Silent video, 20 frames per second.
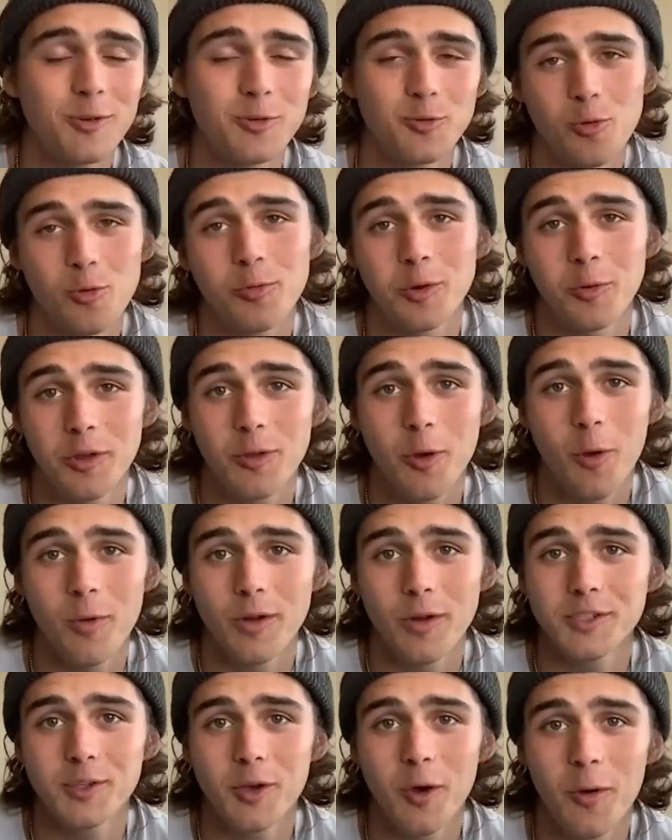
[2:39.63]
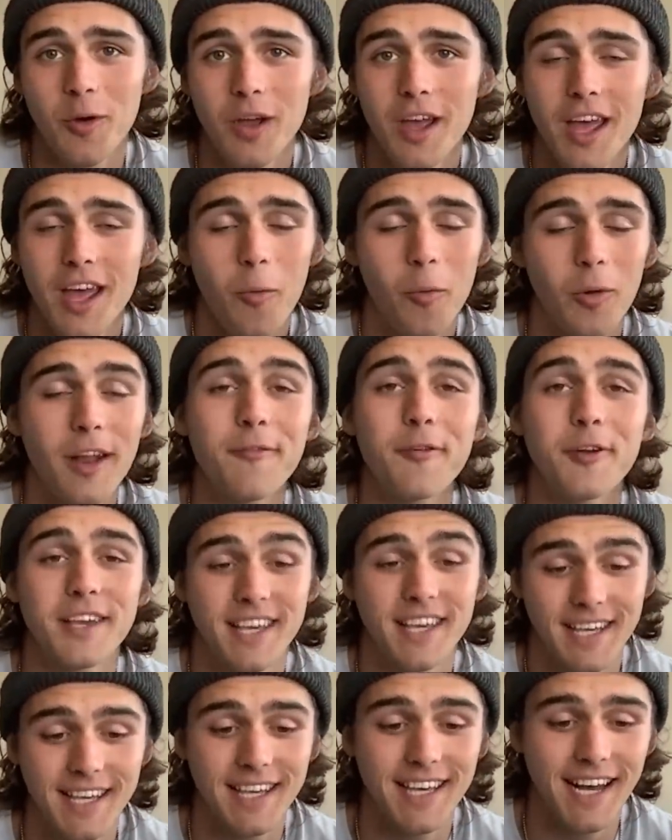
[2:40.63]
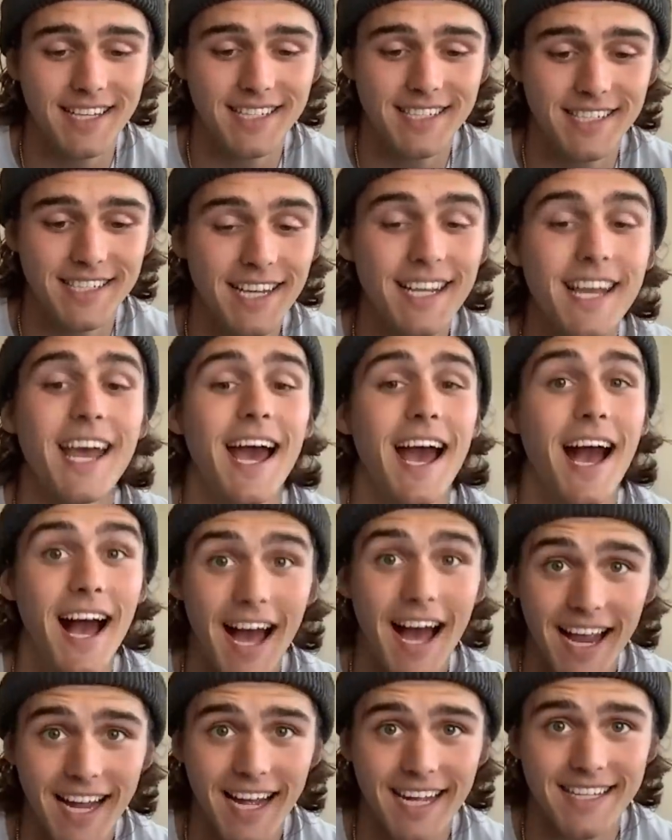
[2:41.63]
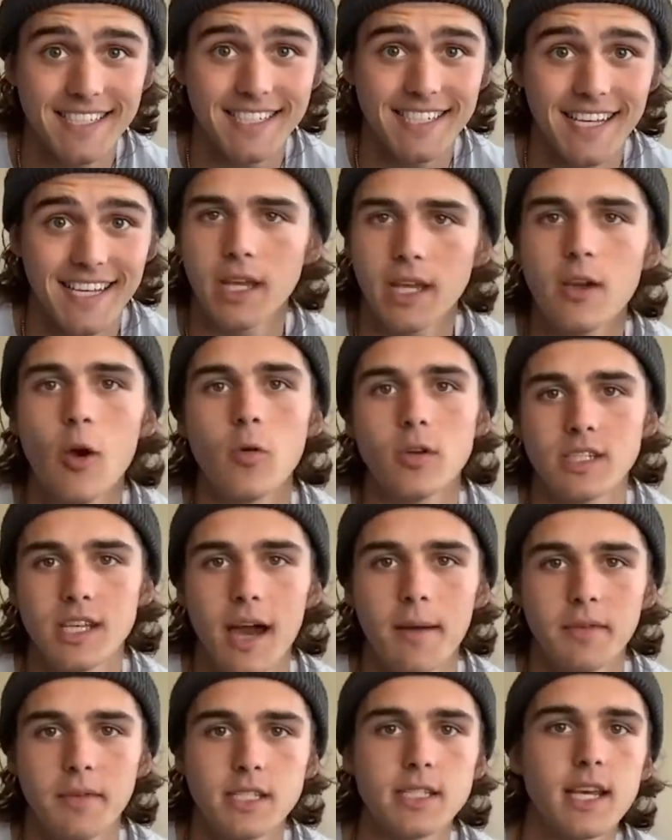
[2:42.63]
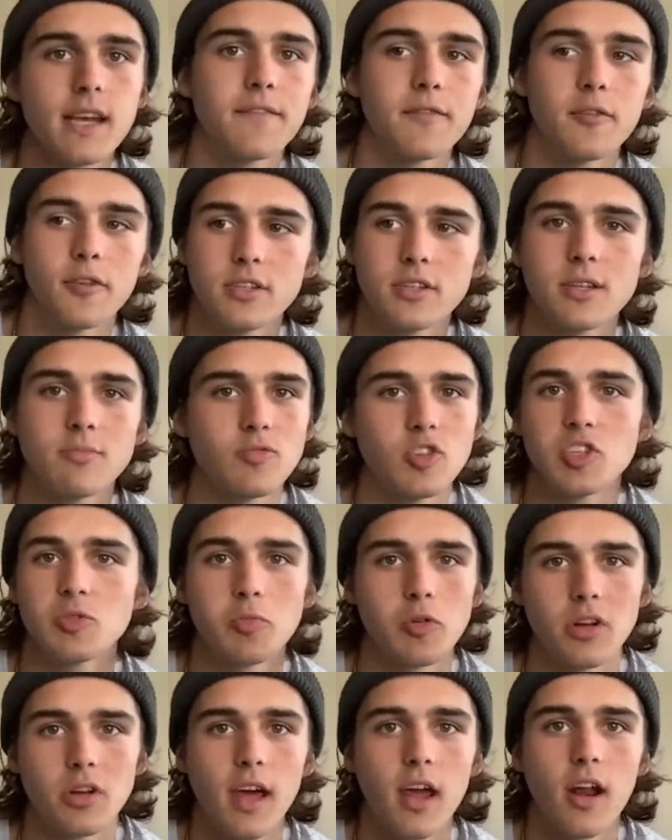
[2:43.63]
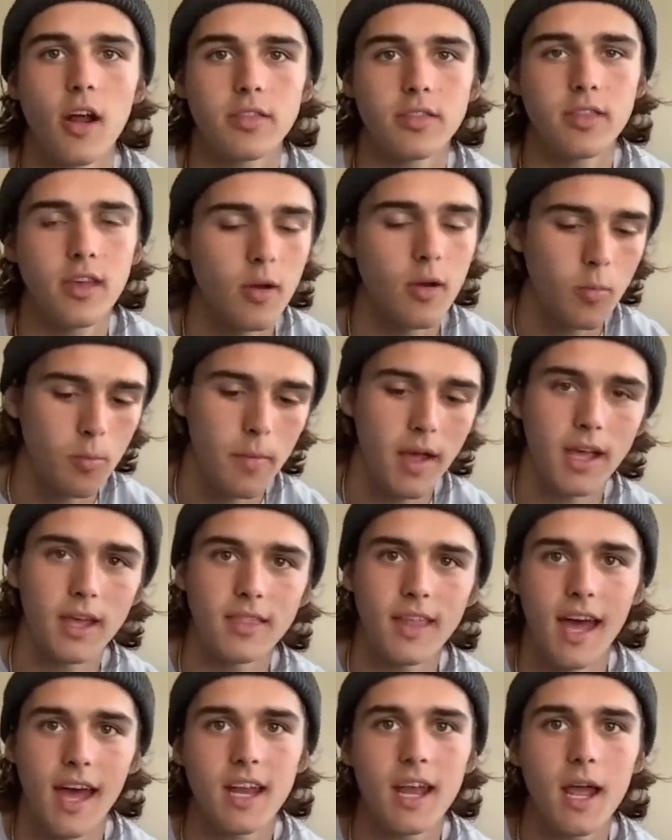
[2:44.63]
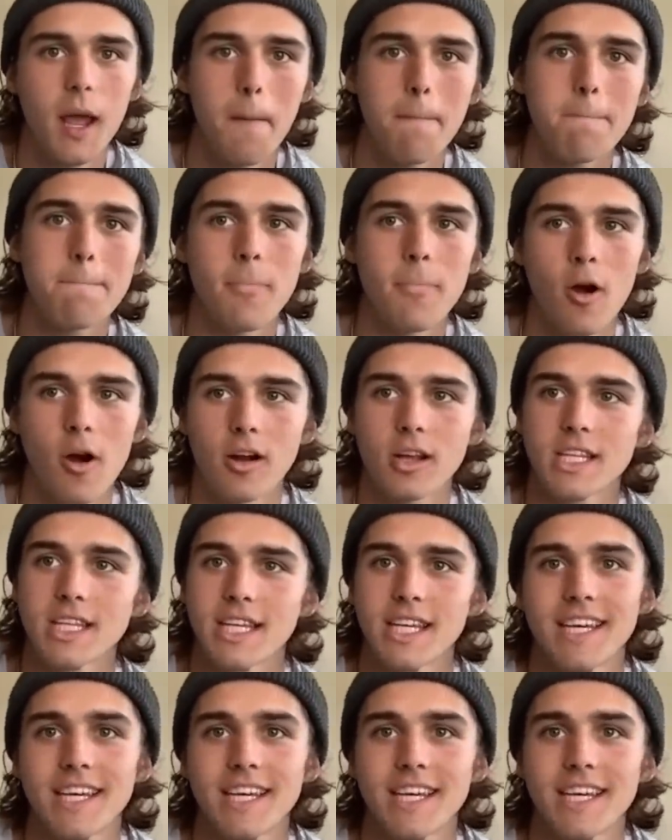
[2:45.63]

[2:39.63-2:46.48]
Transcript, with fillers: I was rooming with Owen, so whenever he got sick, I got sick. But he always got me sick first. I'm just putting that out there, making that marked.